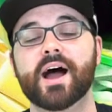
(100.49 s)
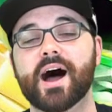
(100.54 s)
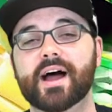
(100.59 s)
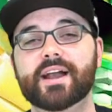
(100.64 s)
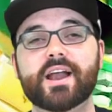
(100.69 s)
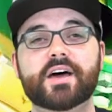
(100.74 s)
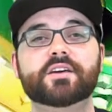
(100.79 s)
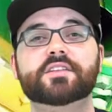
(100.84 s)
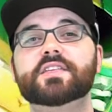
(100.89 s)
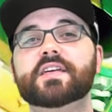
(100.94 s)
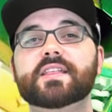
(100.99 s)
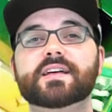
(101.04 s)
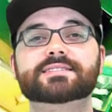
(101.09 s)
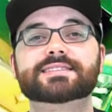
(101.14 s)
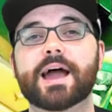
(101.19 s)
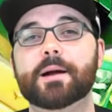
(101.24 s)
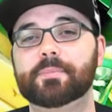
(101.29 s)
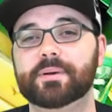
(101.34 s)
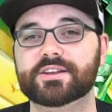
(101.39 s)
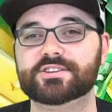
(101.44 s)
Another thing that's
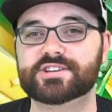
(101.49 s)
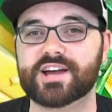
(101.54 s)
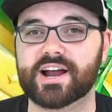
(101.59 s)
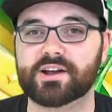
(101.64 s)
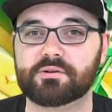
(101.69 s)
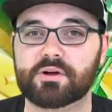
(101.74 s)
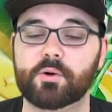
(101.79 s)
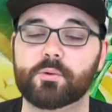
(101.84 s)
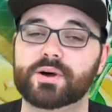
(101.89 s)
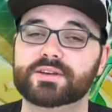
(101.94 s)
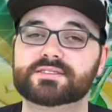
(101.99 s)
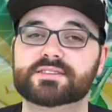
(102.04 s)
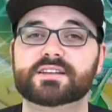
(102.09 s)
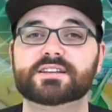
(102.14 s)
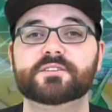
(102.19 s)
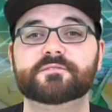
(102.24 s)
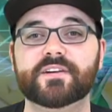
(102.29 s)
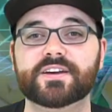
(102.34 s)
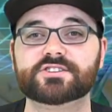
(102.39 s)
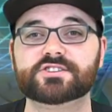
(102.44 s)
happened in January was the
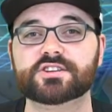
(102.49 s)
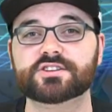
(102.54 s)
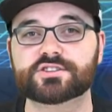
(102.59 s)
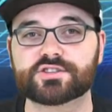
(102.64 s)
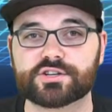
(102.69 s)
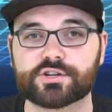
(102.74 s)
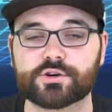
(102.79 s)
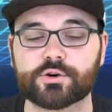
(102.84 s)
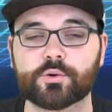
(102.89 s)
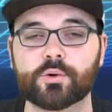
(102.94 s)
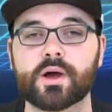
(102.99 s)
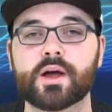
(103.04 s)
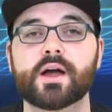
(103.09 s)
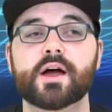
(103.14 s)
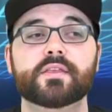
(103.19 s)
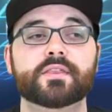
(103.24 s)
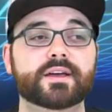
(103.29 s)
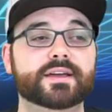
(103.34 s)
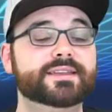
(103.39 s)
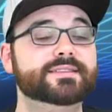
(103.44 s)
Division 2,
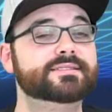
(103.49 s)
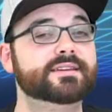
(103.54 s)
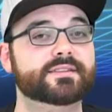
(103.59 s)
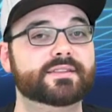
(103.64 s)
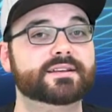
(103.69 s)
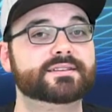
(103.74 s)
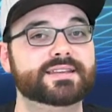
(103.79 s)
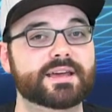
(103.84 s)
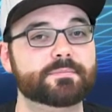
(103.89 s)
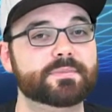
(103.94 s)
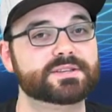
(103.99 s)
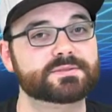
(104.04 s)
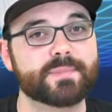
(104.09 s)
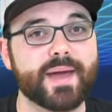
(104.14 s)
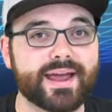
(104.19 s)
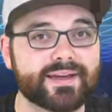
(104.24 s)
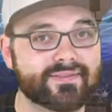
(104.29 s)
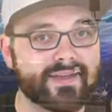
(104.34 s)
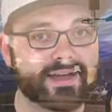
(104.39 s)
the team that's making